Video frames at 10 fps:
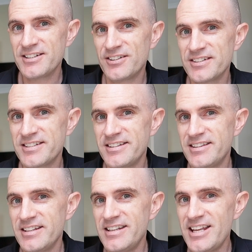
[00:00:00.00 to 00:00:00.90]
not.
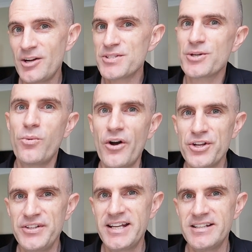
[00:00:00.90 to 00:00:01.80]
The Neo is
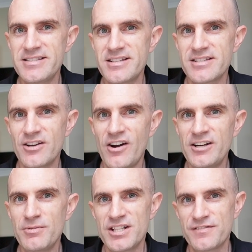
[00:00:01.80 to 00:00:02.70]
quite unique in its
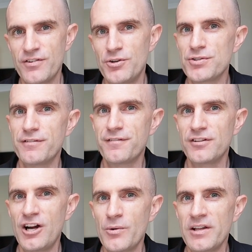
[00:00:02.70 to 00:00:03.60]
design with its virtual
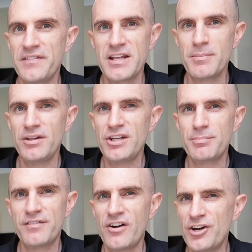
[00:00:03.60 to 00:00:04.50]
flywheel and the ability to
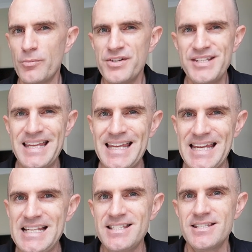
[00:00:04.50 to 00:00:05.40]
provide almost
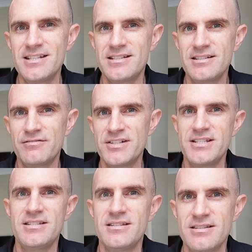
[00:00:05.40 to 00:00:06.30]
instant
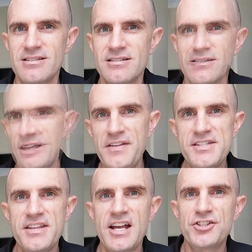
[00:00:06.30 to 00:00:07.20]
resistance. And these
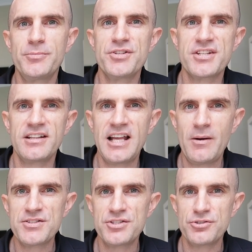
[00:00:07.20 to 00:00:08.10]
are the attributes that
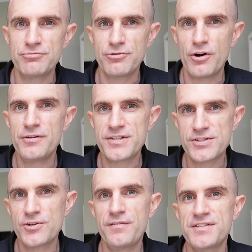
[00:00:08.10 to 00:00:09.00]
allow it to do road
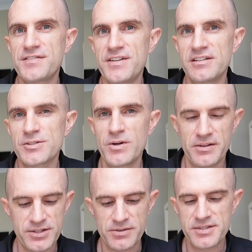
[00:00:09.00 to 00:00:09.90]
surface feel as
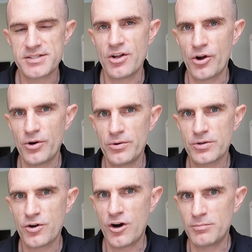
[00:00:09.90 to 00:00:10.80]
well. So snow,
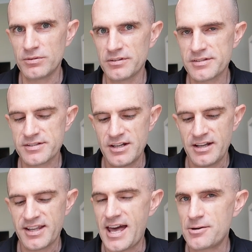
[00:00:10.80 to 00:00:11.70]
cobbles,
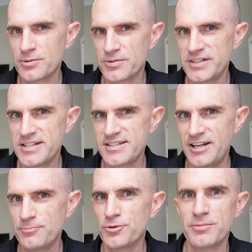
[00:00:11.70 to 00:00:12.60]
cattle grids,
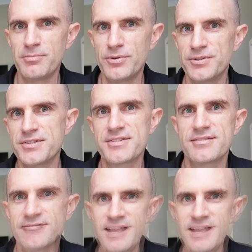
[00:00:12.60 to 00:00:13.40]
and wooden boards.